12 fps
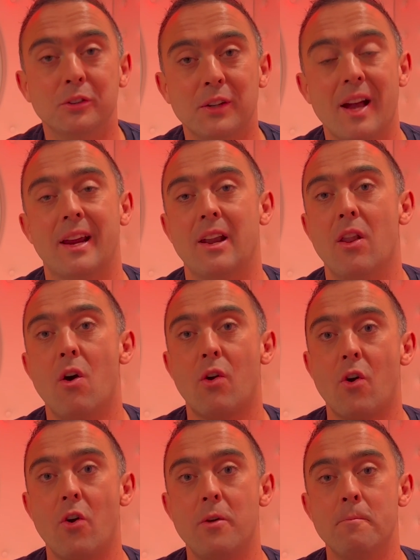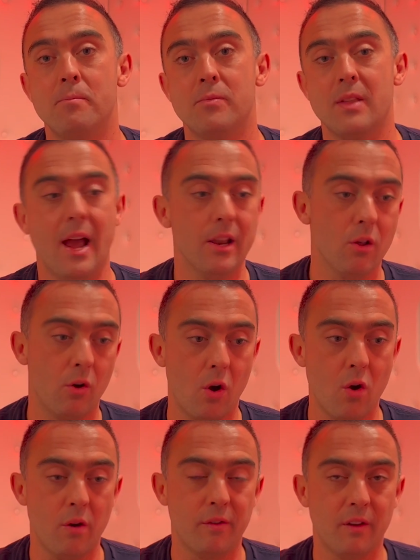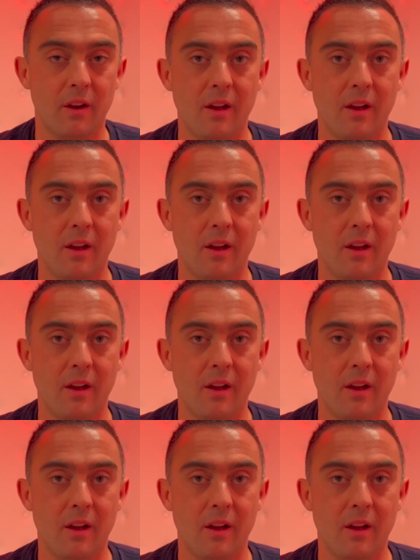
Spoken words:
I can log on and log off,